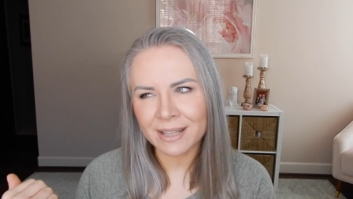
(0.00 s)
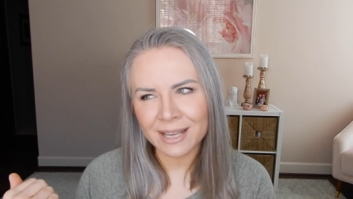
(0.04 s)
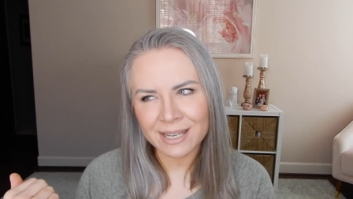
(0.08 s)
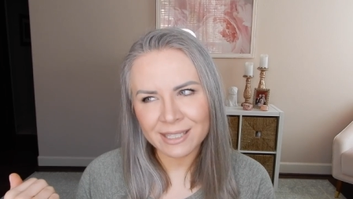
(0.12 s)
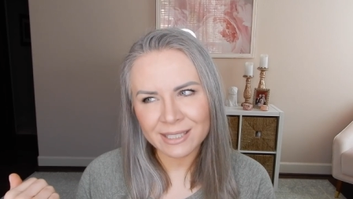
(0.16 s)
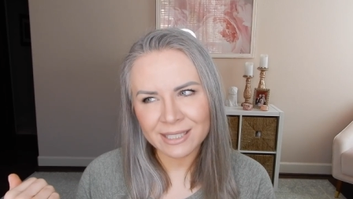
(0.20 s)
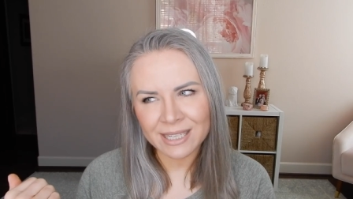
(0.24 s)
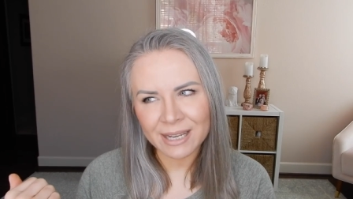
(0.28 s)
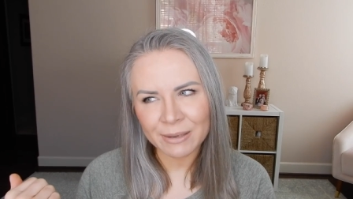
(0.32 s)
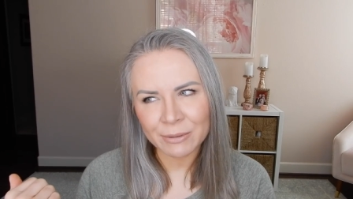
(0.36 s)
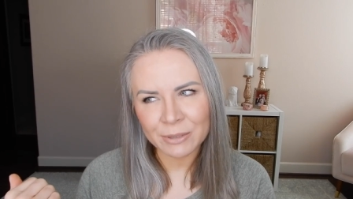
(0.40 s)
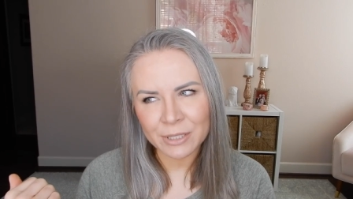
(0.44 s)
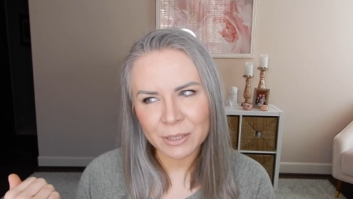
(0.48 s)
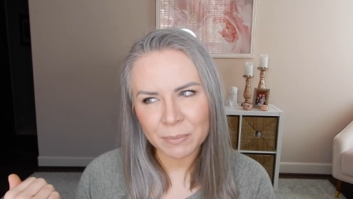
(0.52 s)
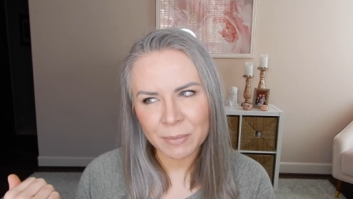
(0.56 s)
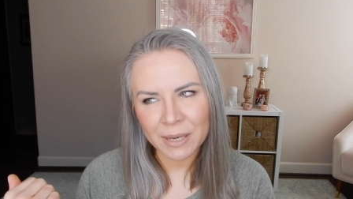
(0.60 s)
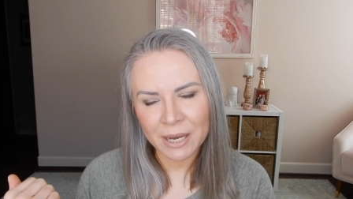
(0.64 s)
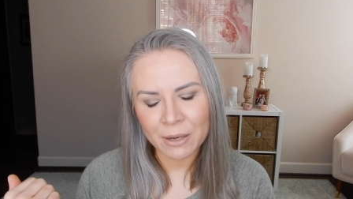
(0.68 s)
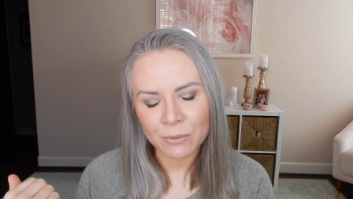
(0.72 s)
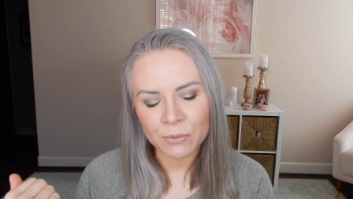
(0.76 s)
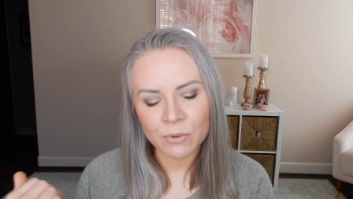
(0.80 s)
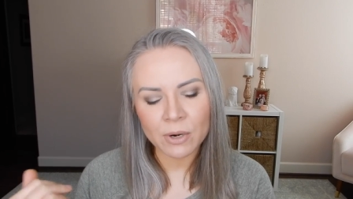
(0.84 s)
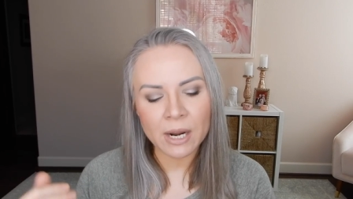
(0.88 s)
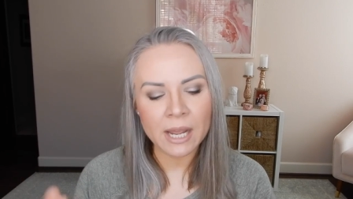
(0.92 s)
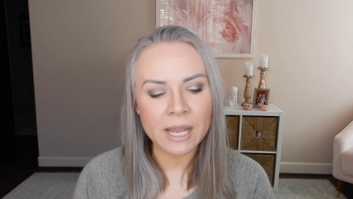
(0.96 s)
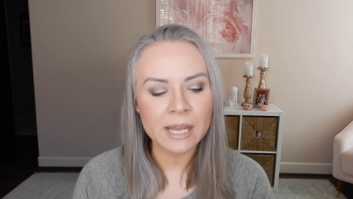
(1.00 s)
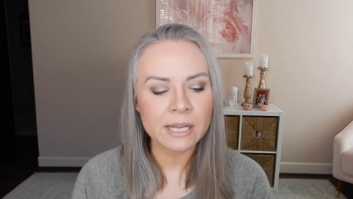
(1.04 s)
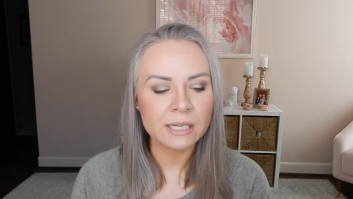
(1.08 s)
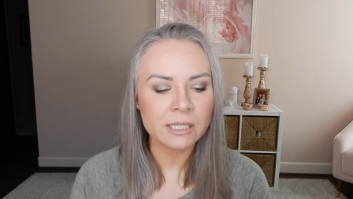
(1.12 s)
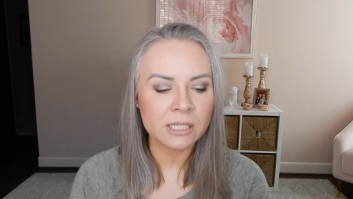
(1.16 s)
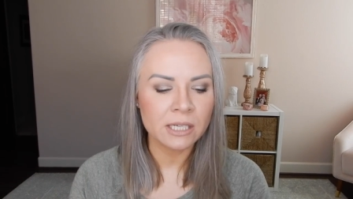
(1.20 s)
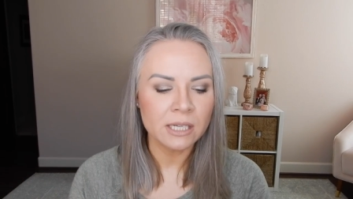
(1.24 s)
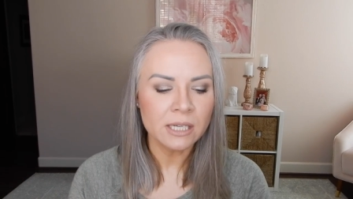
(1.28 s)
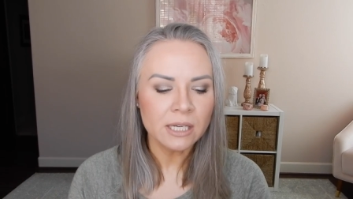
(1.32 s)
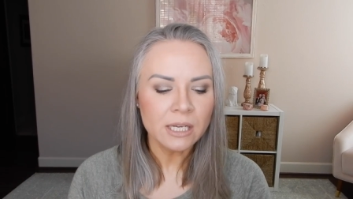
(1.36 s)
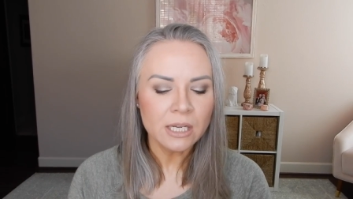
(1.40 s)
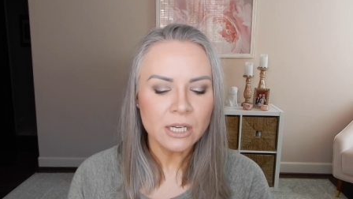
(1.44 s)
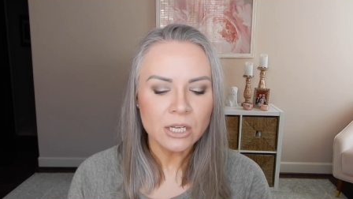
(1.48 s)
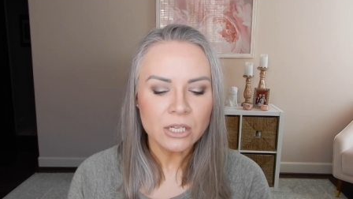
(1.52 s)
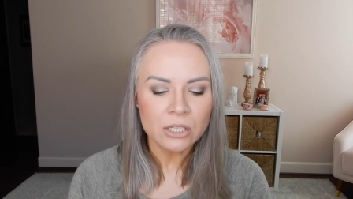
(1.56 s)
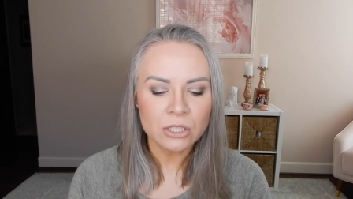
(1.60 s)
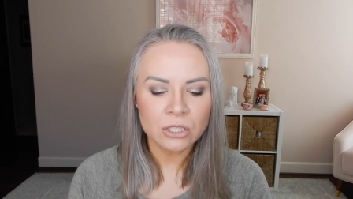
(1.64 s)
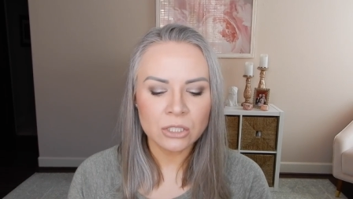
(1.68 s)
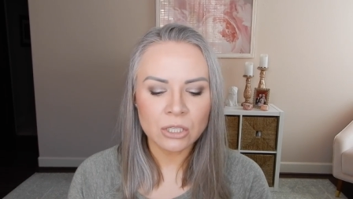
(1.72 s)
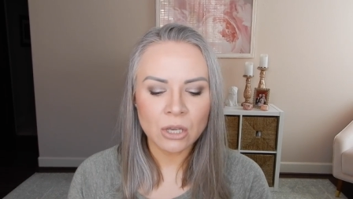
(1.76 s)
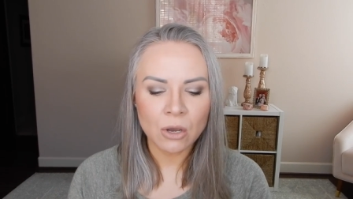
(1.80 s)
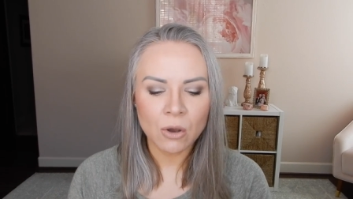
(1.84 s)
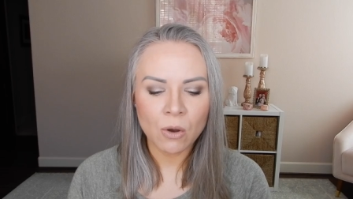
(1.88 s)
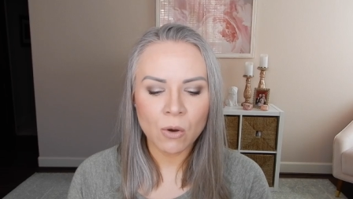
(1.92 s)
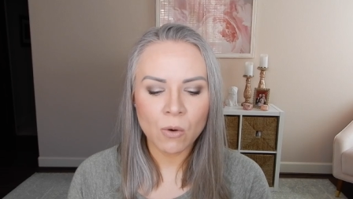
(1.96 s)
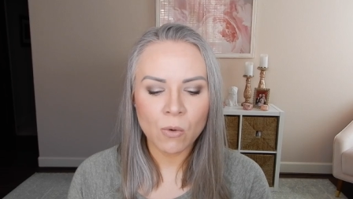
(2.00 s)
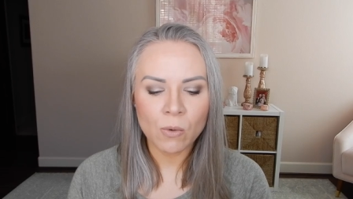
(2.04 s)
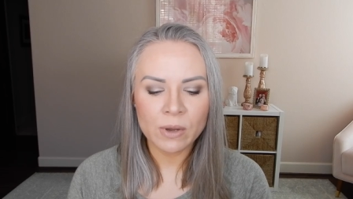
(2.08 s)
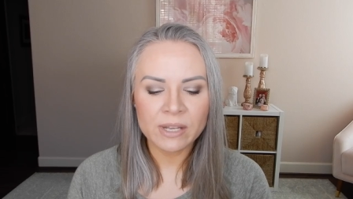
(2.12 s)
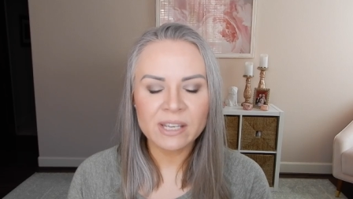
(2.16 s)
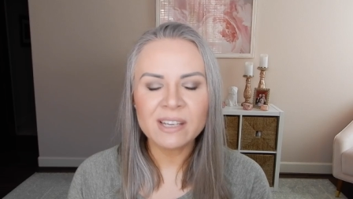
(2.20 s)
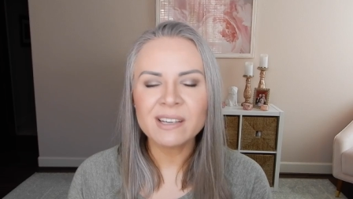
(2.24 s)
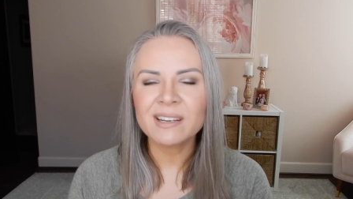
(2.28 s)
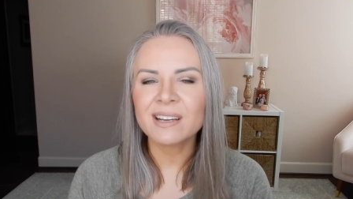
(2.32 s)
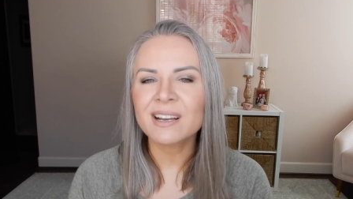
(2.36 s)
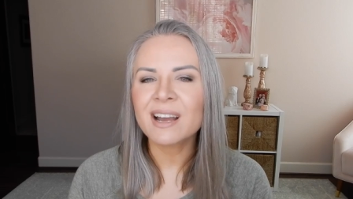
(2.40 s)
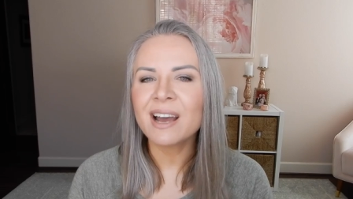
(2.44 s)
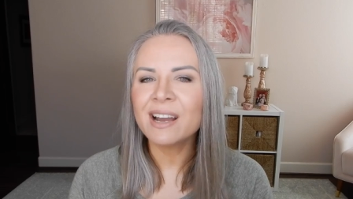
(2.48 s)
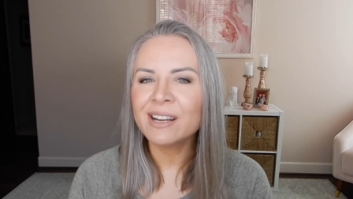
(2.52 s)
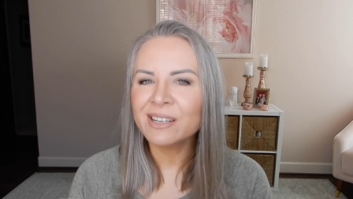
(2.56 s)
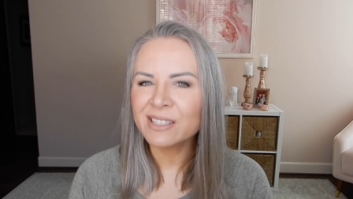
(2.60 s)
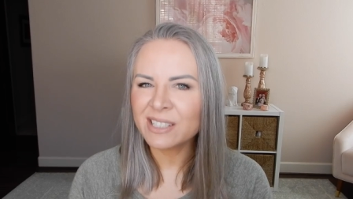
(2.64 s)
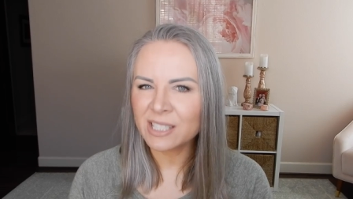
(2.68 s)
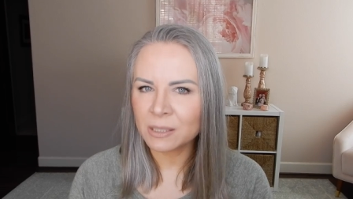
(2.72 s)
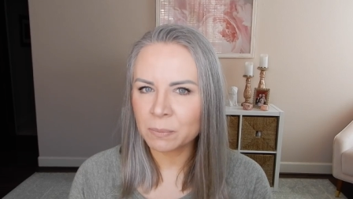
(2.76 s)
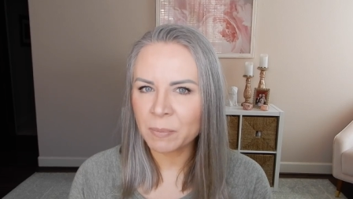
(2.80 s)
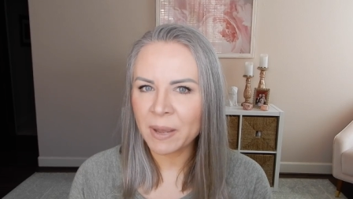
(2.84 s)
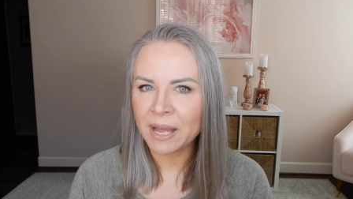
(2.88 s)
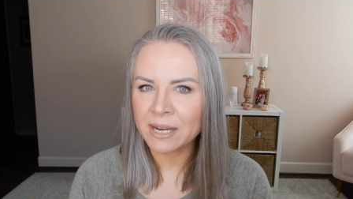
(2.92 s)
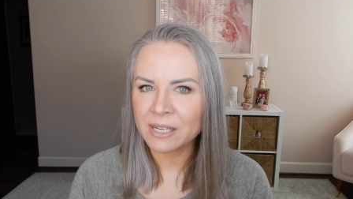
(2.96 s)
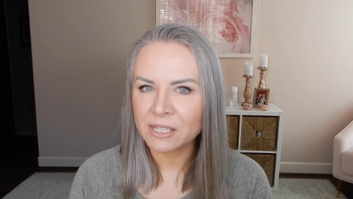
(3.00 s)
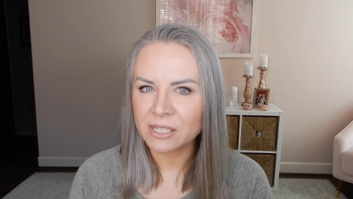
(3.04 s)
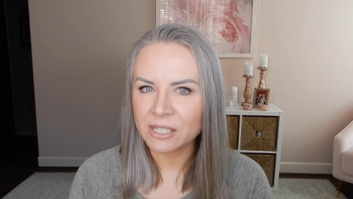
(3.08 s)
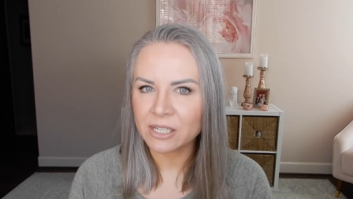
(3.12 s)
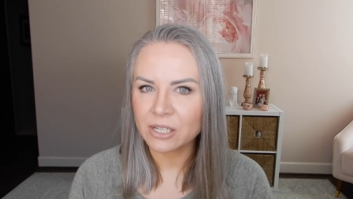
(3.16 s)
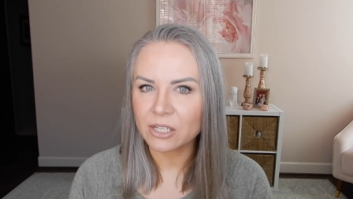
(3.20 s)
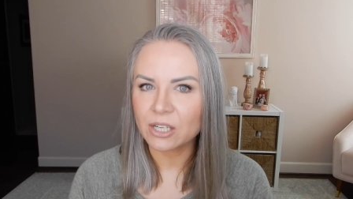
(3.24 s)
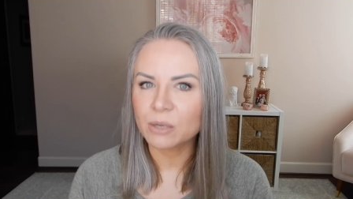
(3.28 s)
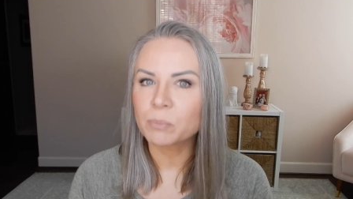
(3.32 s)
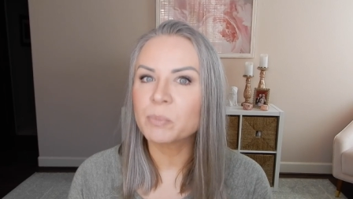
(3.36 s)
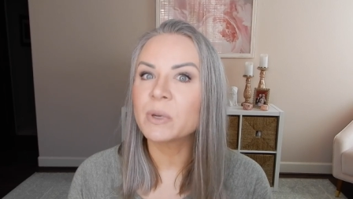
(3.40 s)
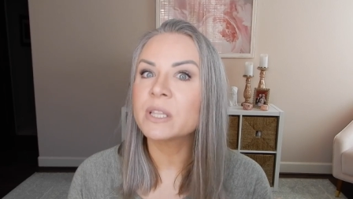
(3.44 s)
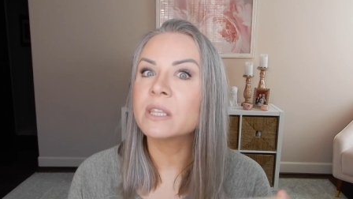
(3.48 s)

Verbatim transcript: That sounds about right. So kind of spendier,